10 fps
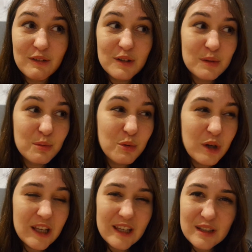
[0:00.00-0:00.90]
It was
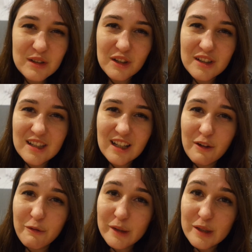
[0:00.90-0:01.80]
really exhausting.
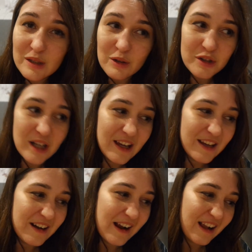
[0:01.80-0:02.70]
I feel so
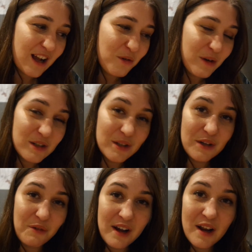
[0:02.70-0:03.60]
tired. I can't wait to
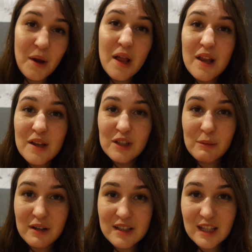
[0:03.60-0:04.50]
eat right now. So
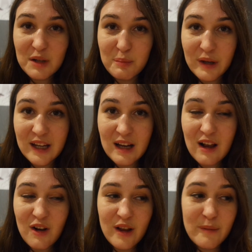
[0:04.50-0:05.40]
I'm gonna say goodbye
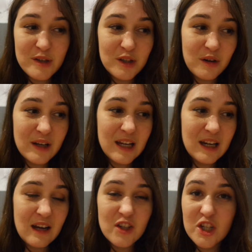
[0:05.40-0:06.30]
now and I'm just gonna
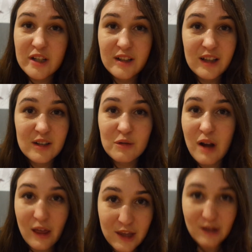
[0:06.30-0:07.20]
eat and chill and do
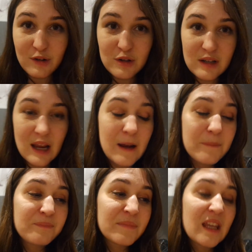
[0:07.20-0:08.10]
nothing for today.
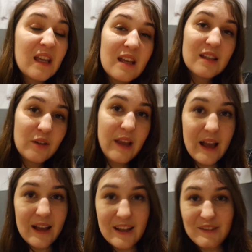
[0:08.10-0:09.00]
So
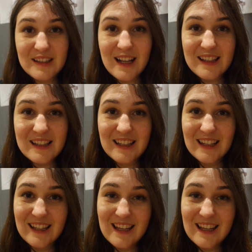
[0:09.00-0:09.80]
yeah, it was nice.